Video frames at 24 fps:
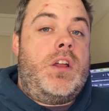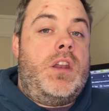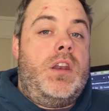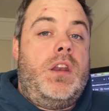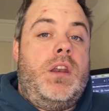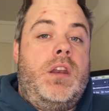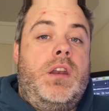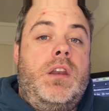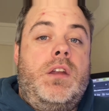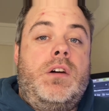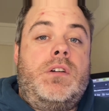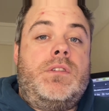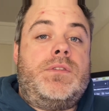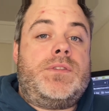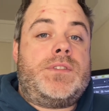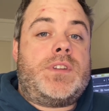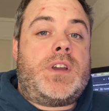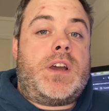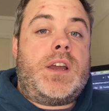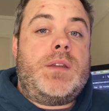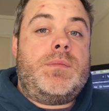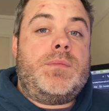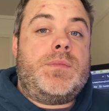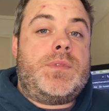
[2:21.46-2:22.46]
A lot of
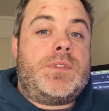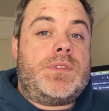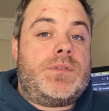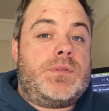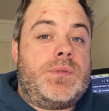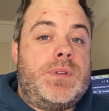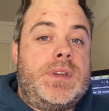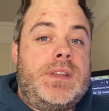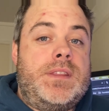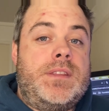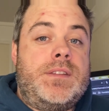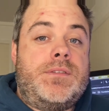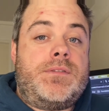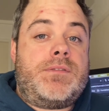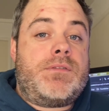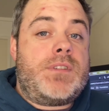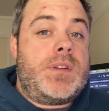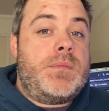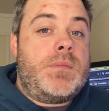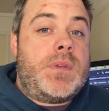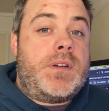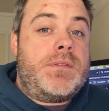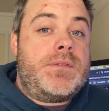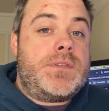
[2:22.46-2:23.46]
time between the 3
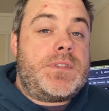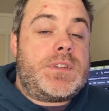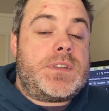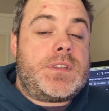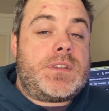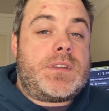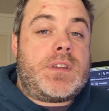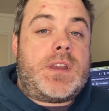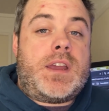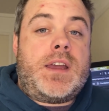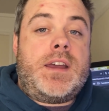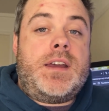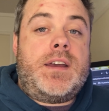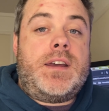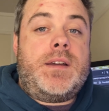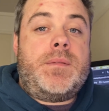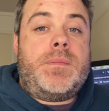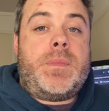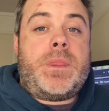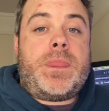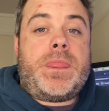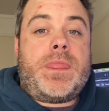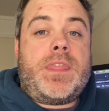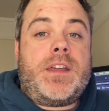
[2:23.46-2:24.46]
months
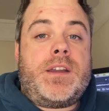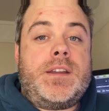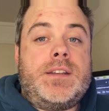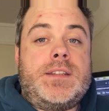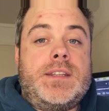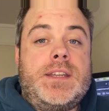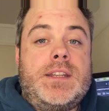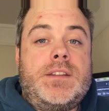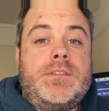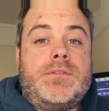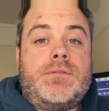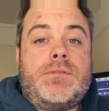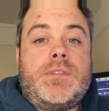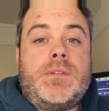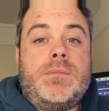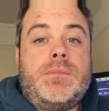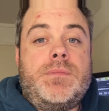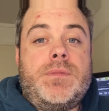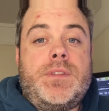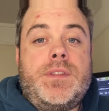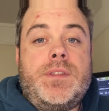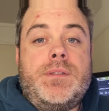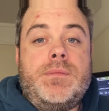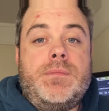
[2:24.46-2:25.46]
that I did
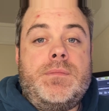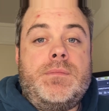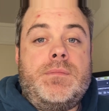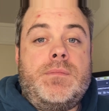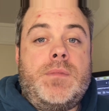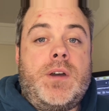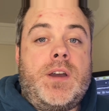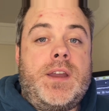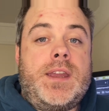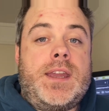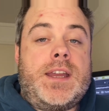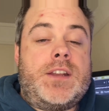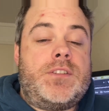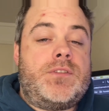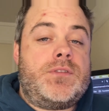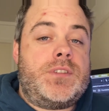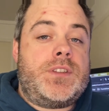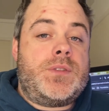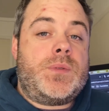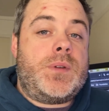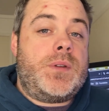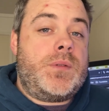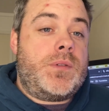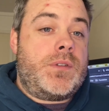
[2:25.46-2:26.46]
from my Android
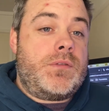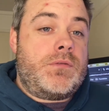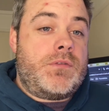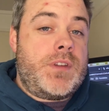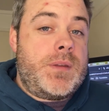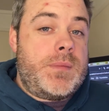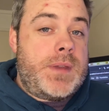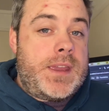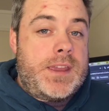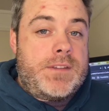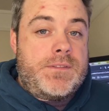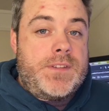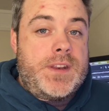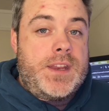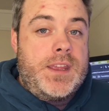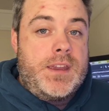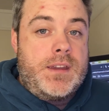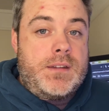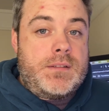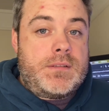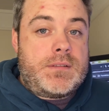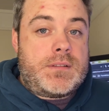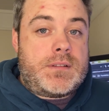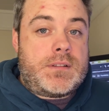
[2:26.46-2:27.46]
21 remake
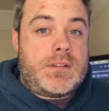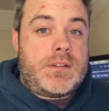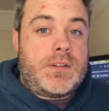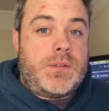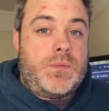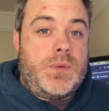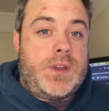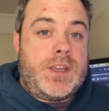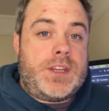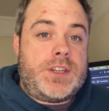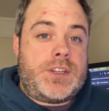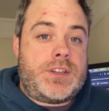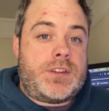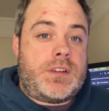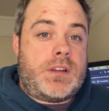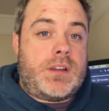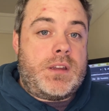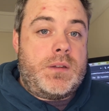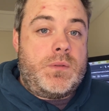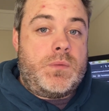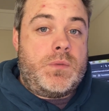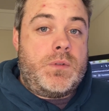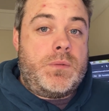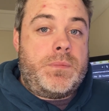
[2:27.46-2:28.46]
video, which
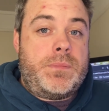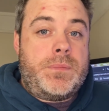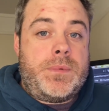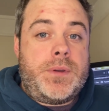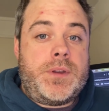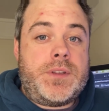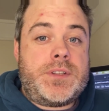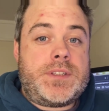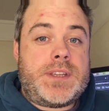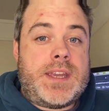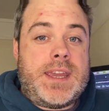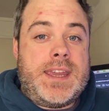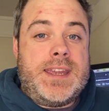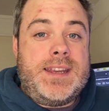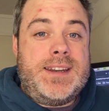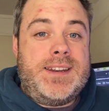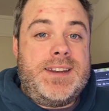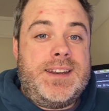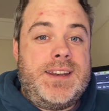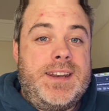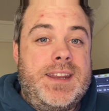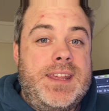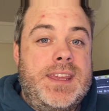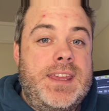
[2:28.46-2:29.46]
I will put a
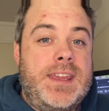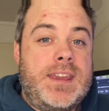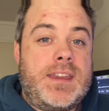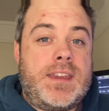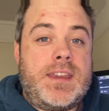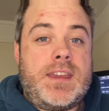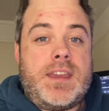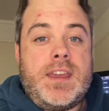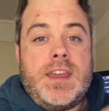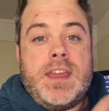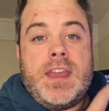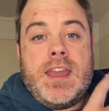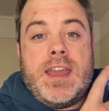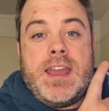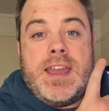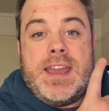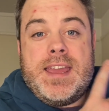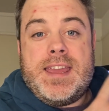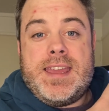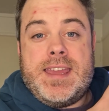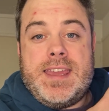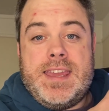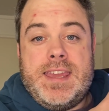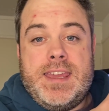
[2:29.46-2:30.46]
link
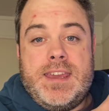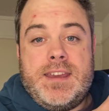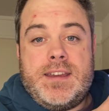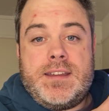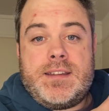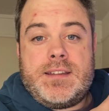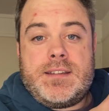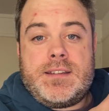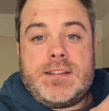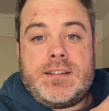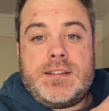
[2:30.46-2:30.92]
here.